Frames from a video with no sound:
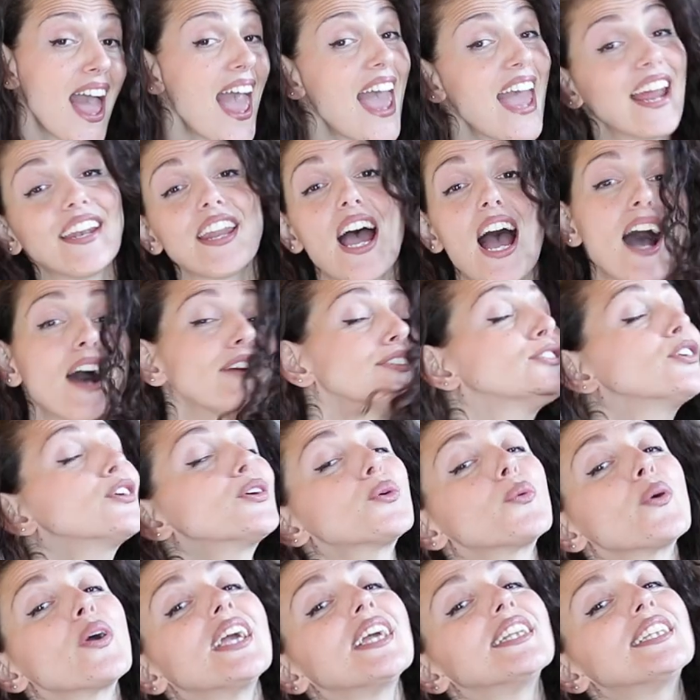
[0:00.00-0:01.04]
And
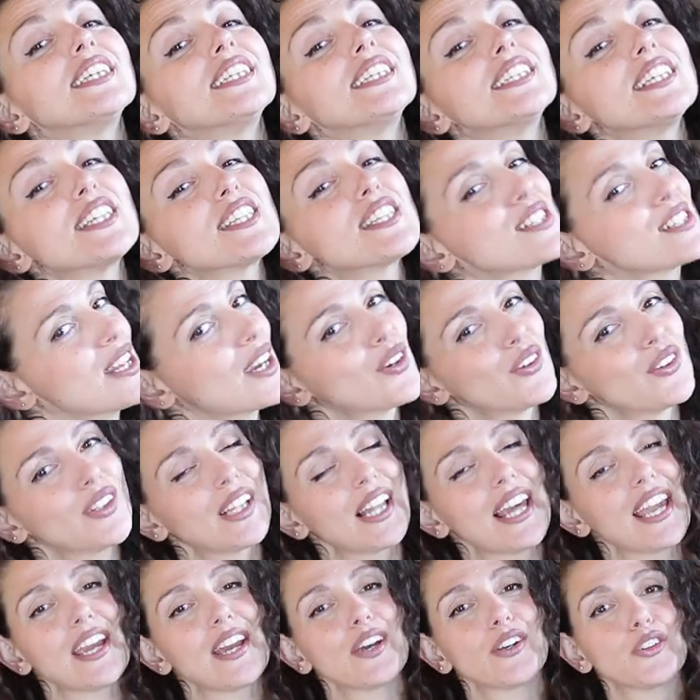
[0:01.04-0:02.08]
after waiting the second
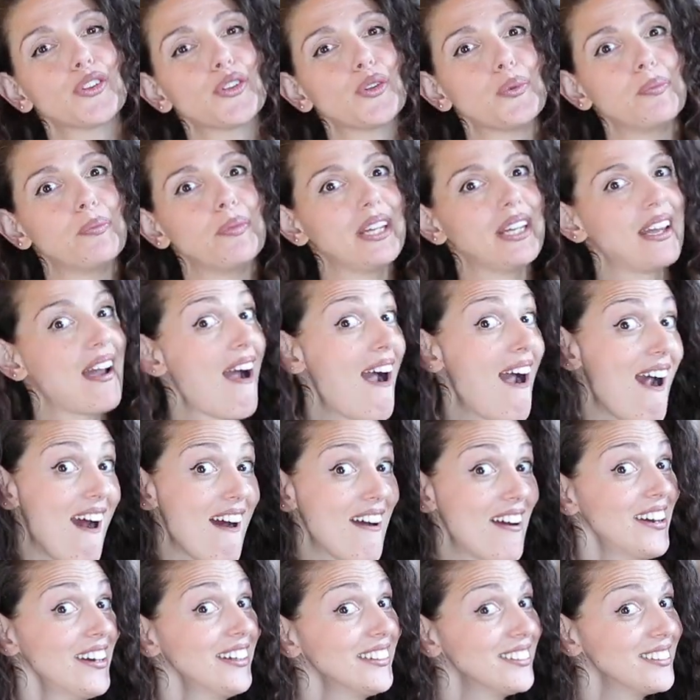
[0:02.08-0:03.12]
layer to be
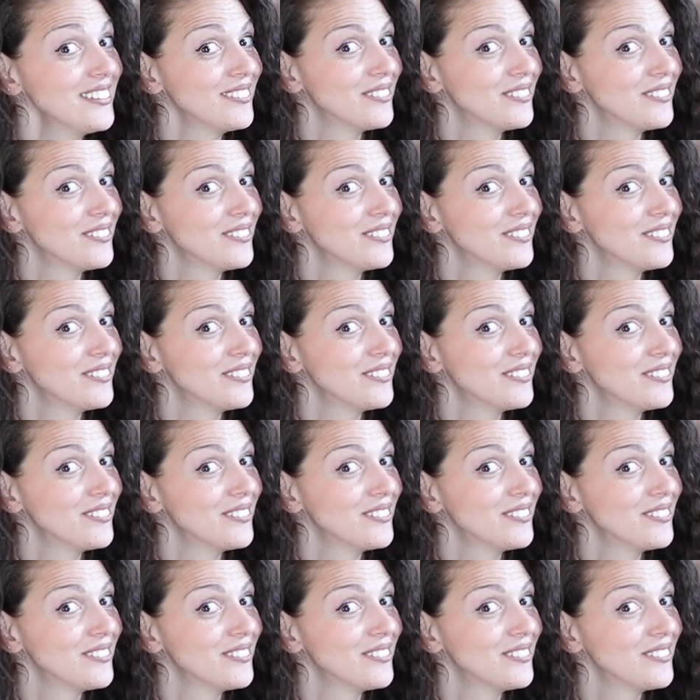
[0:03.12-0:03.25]
hard,